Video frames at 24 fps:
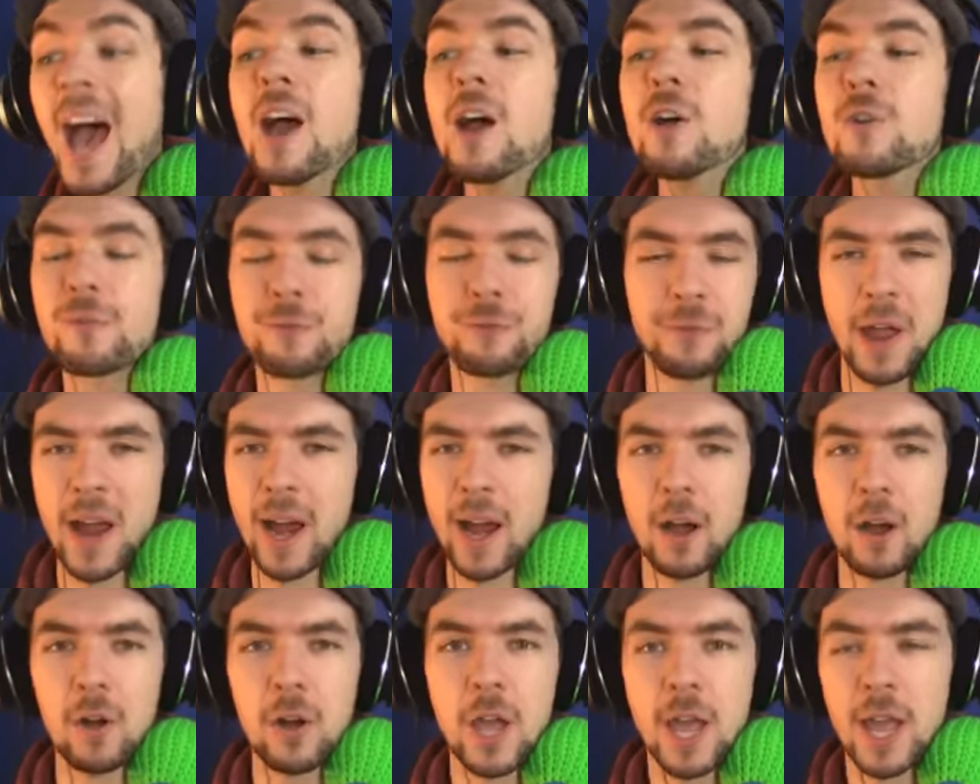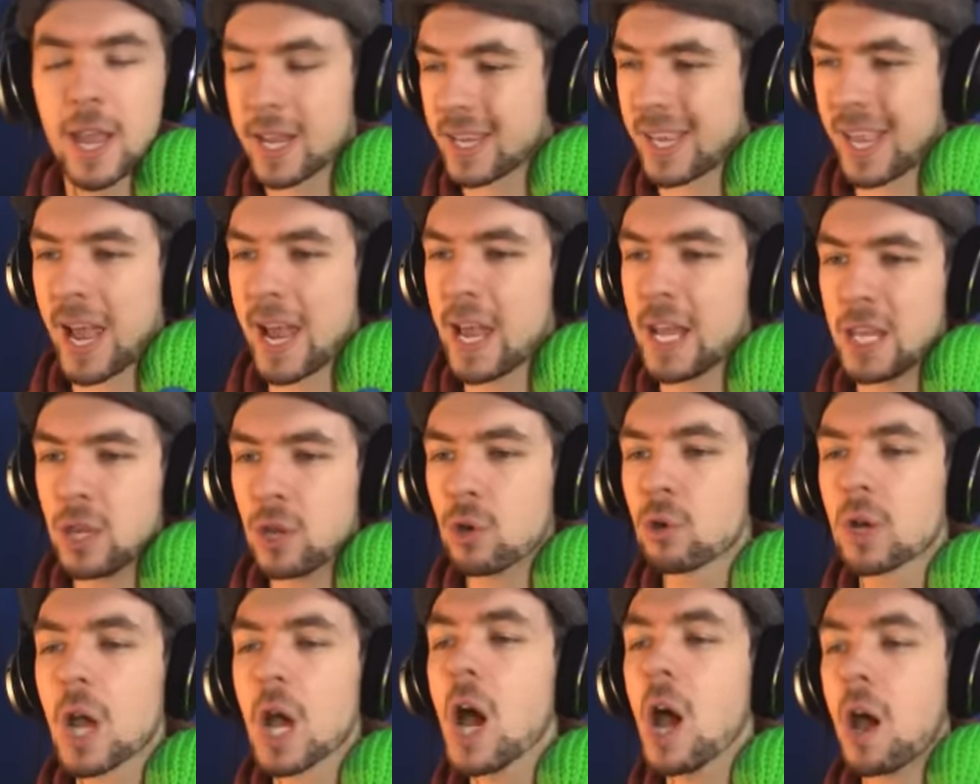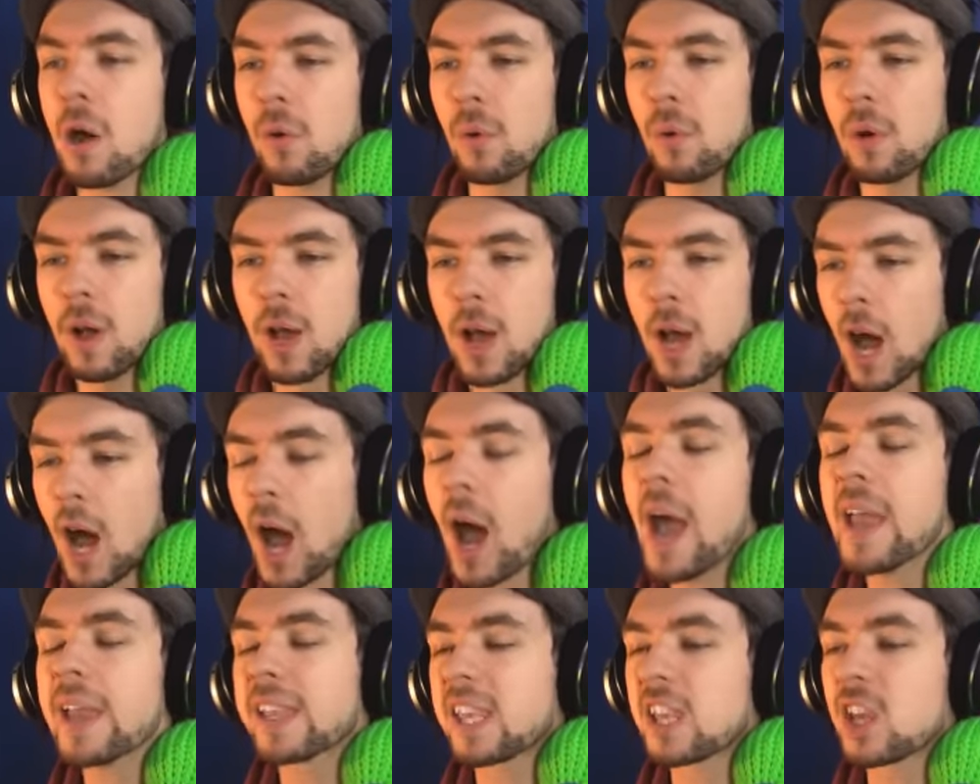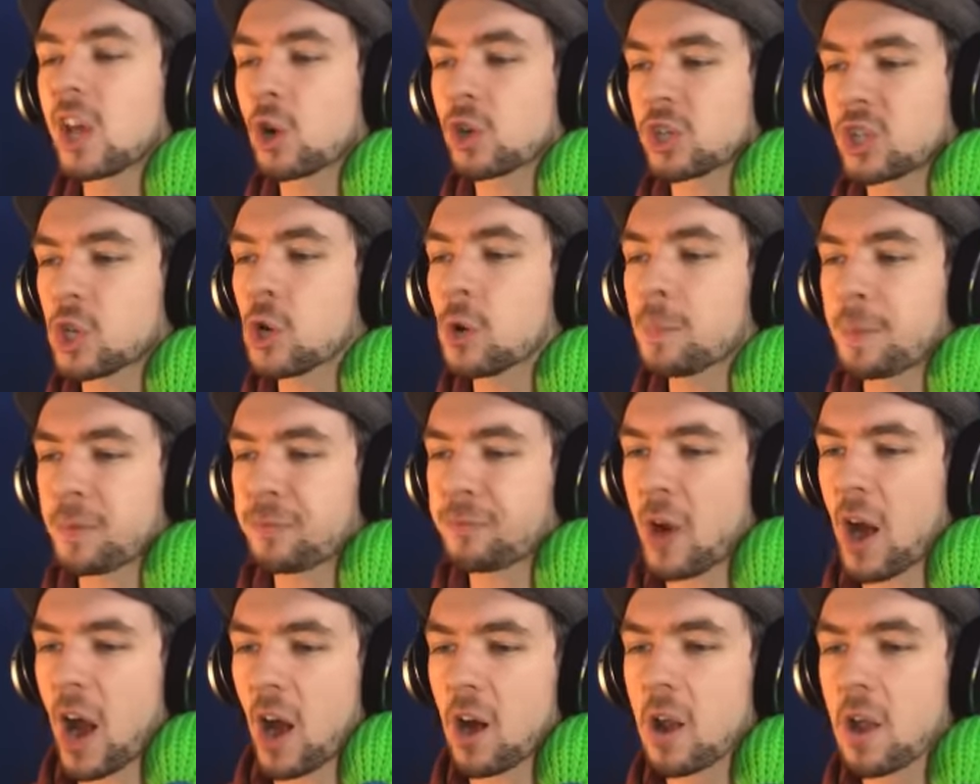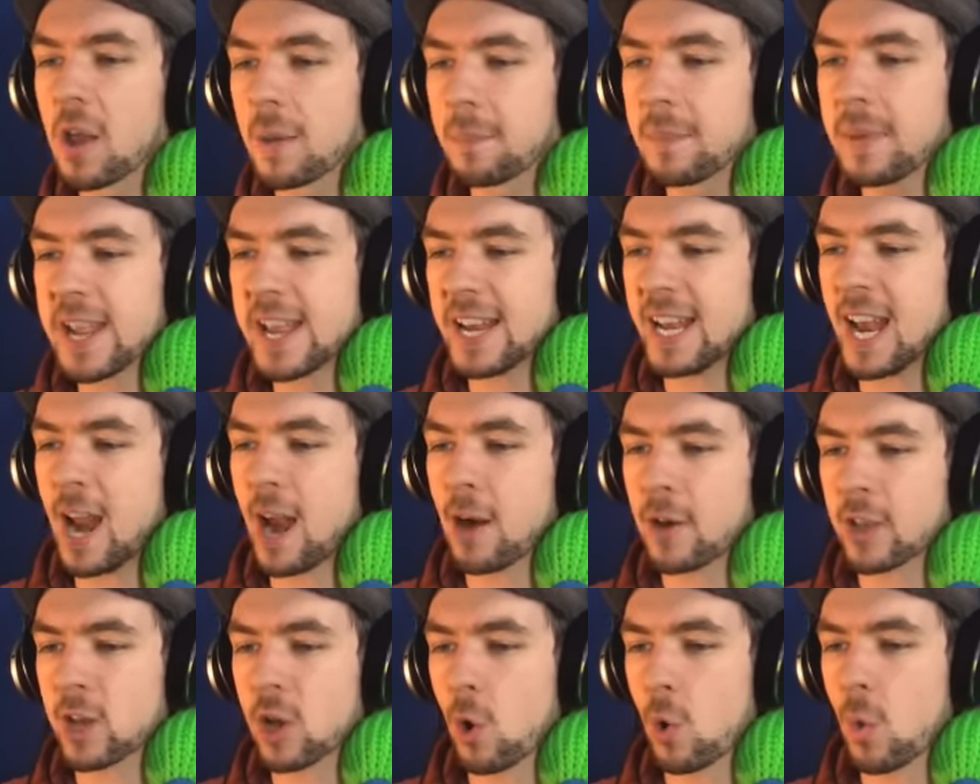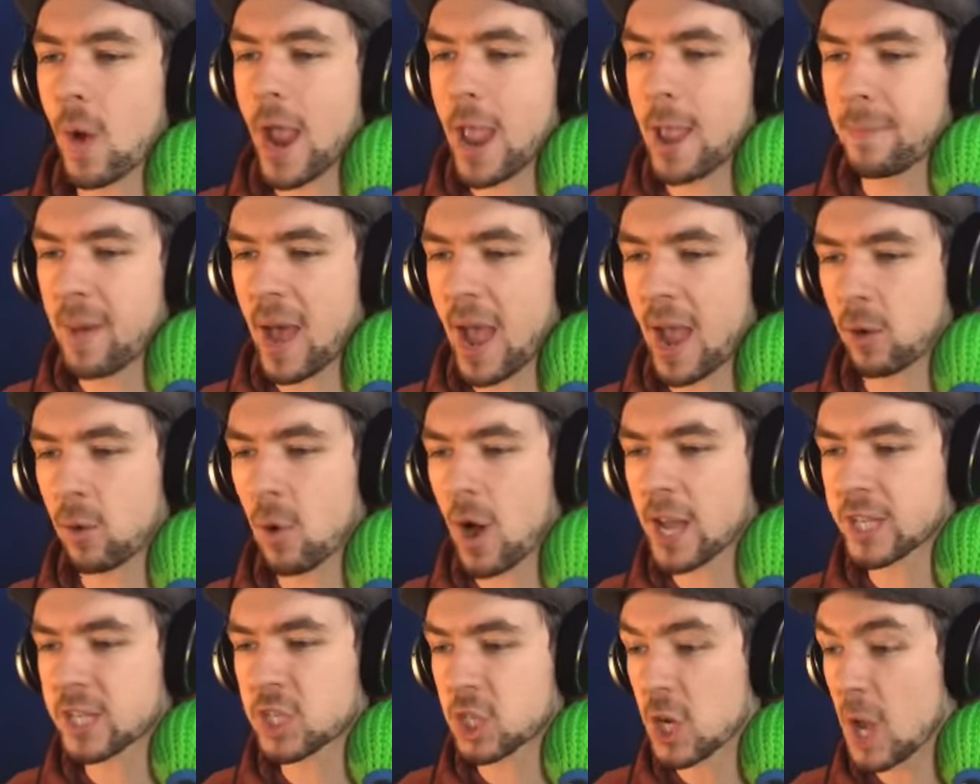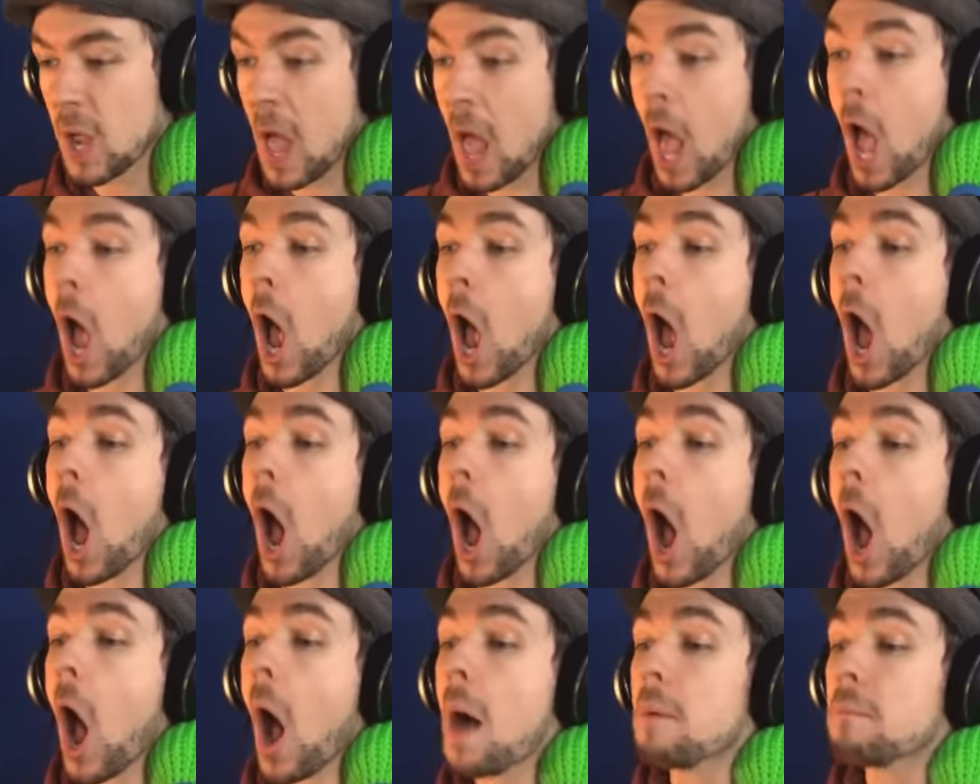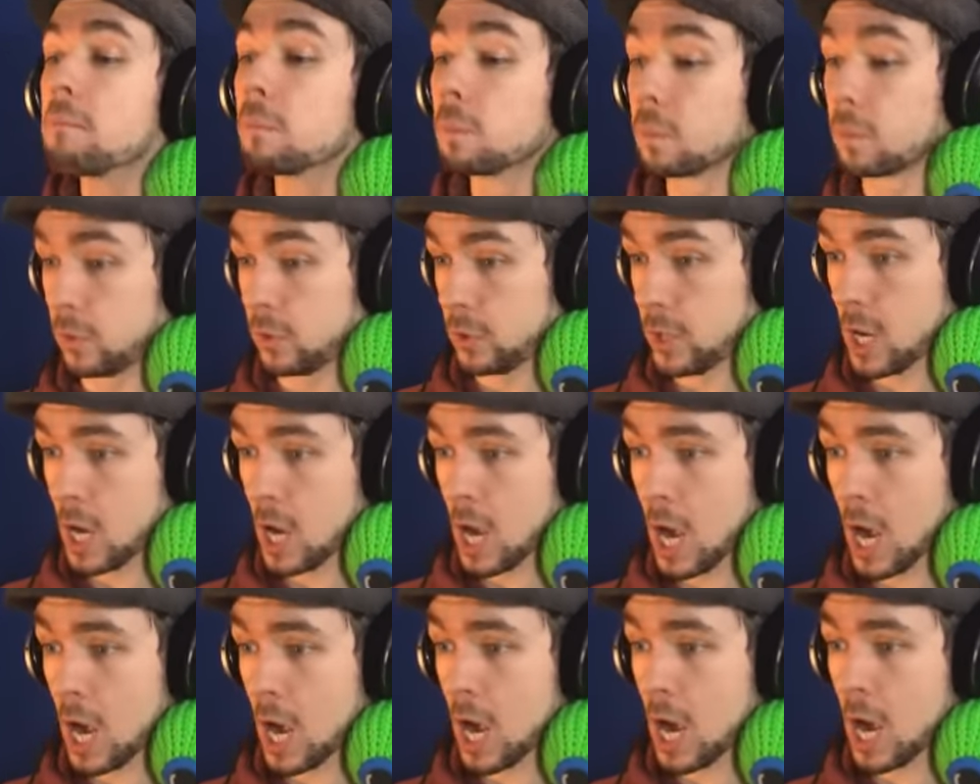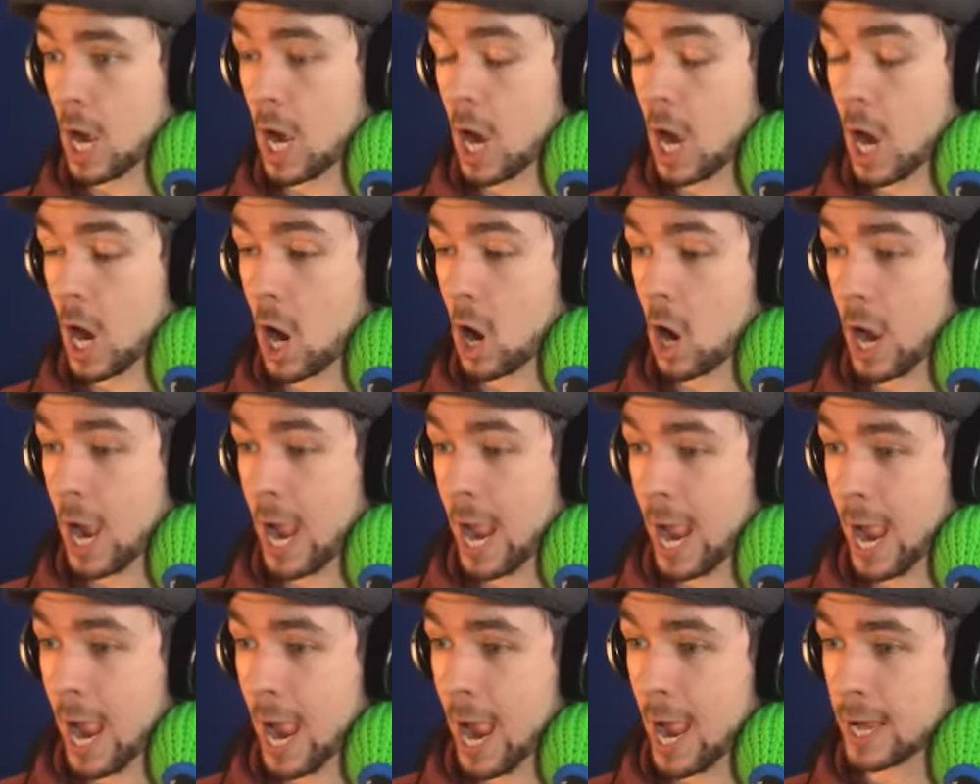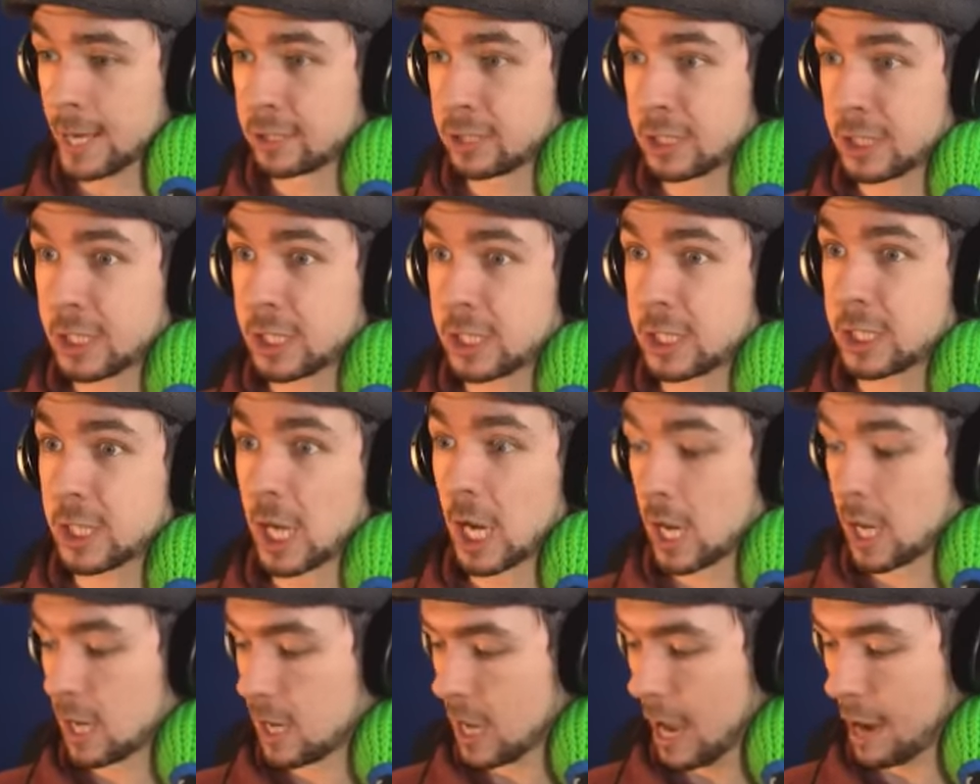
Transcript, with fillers: How far can you go? I could go super far. Me and Larry go way back. Watch. Oh, yes!